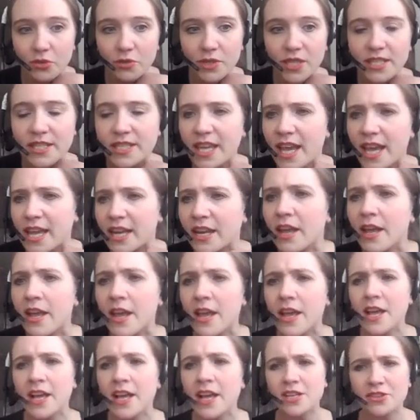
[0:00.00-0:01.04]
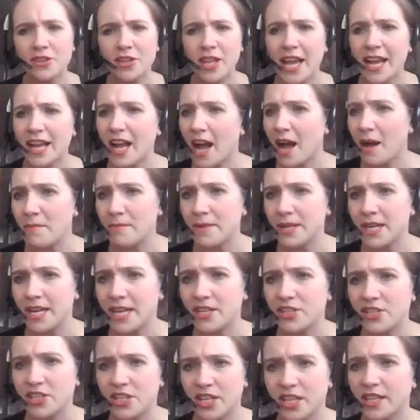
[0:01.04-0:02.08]
to the skin. So that
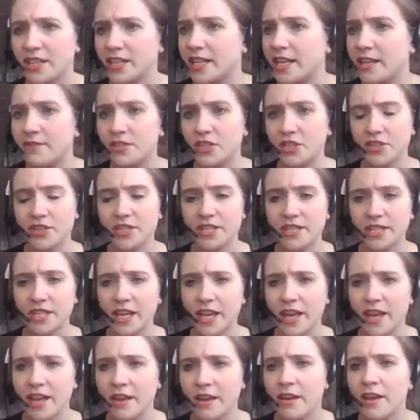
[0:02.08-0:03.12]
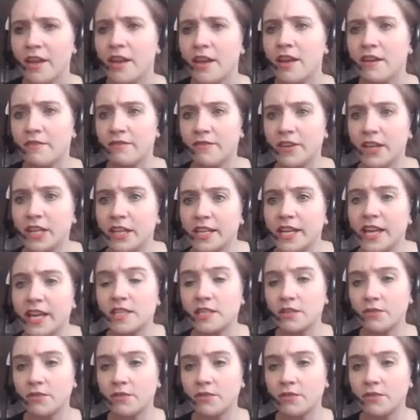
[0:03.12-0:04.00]
combination leaves your skin feeling